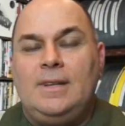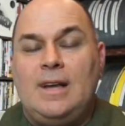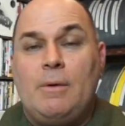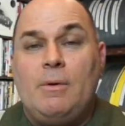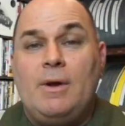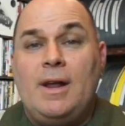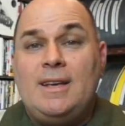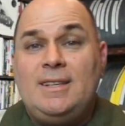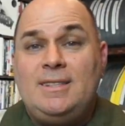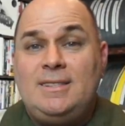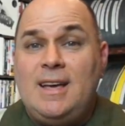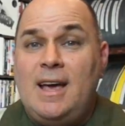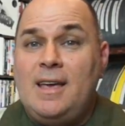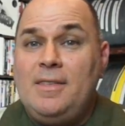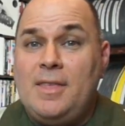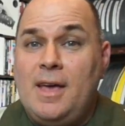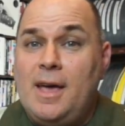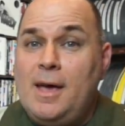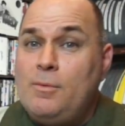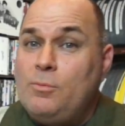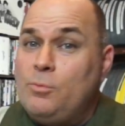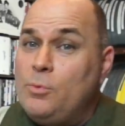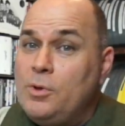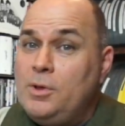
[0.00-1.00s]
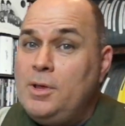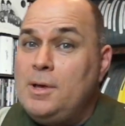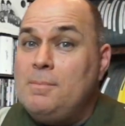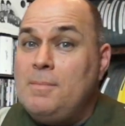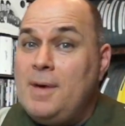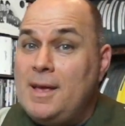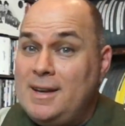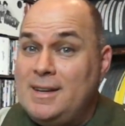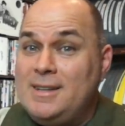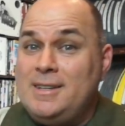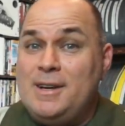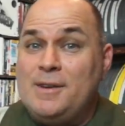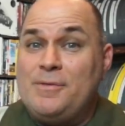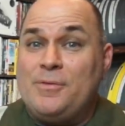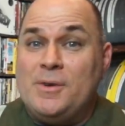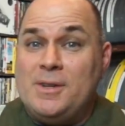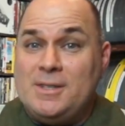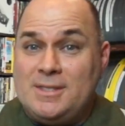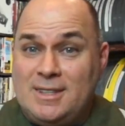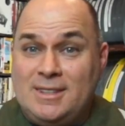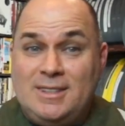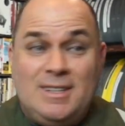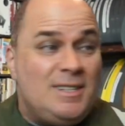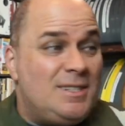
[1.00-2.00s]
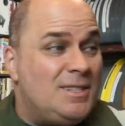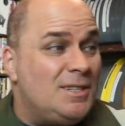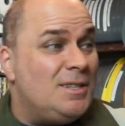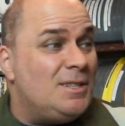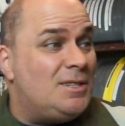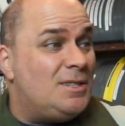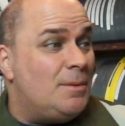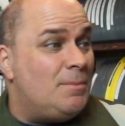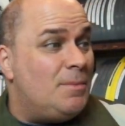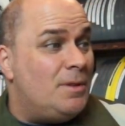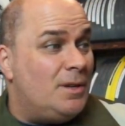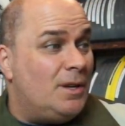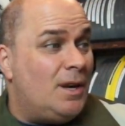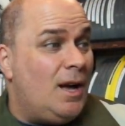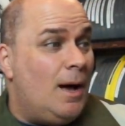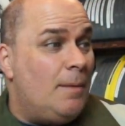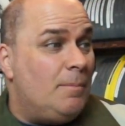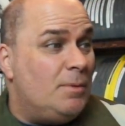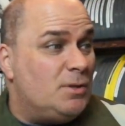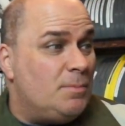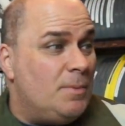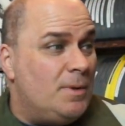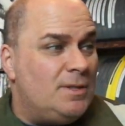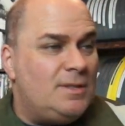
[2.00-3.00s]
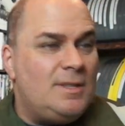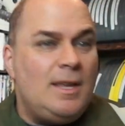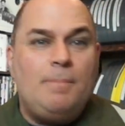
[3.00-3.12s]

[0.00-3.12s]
Now, when I say they really made a difference, listen to some of the accomplishments.